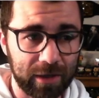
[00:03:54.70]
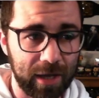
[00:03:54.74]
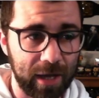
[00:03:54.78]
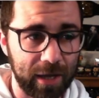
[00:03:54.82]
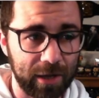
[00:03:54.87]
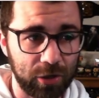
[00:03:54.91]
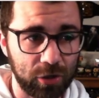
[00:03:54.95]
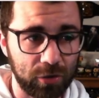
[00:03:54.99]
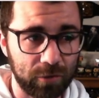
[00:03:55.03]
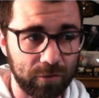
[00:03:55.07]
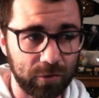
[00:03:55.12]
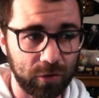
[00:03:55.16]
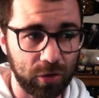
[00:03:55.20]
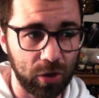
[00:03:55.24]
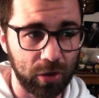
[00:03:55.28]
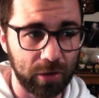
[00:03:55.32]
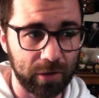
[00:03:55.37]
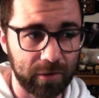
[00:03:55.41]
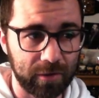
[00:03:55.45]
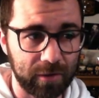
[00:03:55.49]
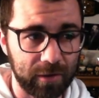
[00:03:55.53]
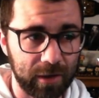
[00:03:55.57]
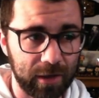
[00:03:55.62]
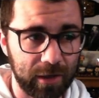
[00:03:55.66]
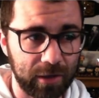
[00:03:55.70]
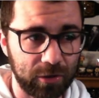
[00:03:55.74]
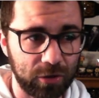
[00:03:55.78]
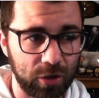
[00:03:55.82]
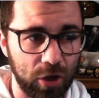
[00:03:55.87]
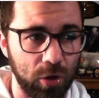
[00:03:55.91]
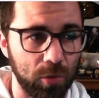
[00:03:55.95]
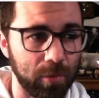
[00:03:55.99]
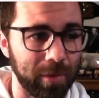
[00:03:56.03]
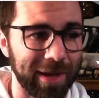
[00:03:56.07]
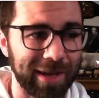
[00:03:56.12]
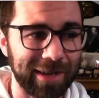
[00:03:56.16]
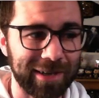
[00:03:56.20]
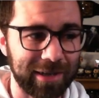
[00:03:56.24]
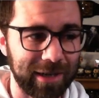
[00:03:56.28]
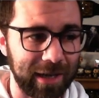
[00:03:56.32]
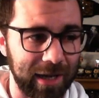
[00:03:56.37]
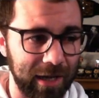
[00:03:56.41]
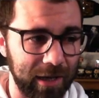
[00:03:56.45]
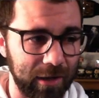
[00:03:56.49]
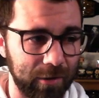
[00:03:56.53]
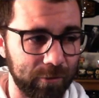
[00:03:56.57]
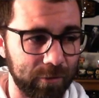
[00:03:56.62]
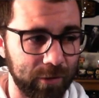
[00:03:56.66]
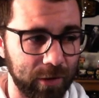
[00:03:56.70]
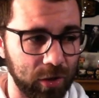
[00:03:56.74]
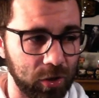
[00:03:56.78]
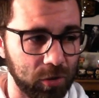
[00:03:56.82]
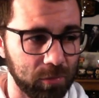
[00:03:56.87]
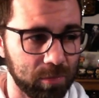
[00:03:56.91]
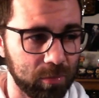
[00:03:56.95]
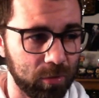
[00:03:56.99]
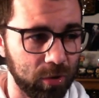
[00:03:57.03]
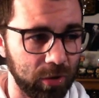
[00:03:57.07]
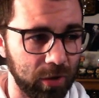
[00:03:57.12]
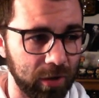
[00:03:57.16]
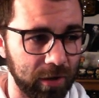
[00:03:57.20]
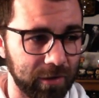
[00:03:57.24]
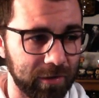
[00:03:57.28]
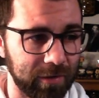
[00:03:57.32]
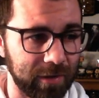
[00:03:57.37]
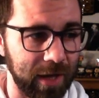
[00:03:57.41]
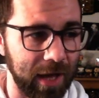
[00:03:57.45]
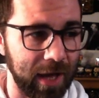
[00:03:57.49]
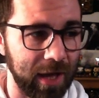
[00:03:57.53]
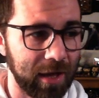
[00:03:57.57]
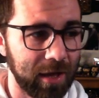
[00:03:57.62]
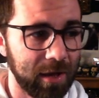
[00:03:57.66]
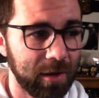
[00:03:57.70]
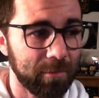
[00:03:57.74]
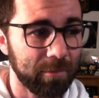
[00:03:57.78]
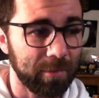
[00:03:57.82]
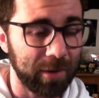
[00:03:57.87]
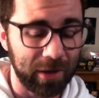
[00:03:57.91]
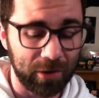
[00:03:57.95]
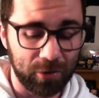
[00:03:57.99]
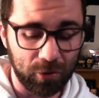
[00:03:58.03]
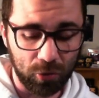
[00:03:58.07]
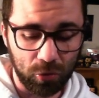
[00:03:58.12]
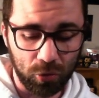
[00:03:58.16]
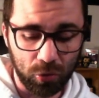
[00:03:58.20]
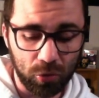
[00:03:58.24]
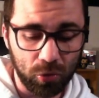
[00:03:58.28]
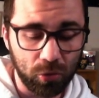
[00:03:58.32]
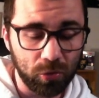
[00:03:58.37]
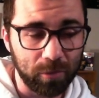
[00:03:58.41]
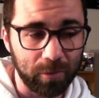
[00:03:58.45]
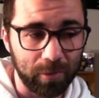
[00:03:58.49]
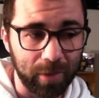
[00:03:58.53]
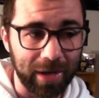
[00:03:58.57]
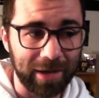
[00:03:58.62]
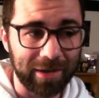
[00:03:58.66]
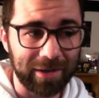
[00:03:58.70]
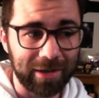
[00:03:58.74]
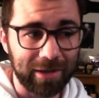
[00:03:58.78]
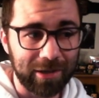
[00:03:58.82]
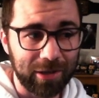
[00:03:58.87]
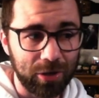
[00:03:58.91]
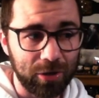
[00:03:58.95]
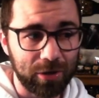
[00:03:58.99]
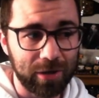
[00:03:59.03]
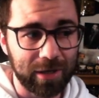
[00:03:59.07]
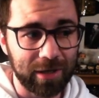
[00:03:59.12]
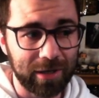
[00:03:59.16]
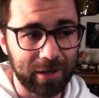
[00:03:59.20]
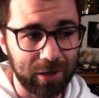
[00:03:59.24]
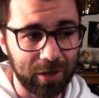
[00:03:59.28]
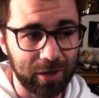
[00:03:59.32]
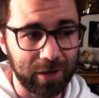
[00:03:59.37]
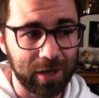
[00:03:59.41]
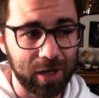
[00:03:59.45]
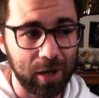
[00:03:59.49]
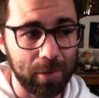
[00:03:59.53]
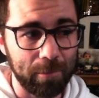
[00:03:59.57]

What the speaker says: age of 19, nowhere near the finished product yet, but he's already looking like a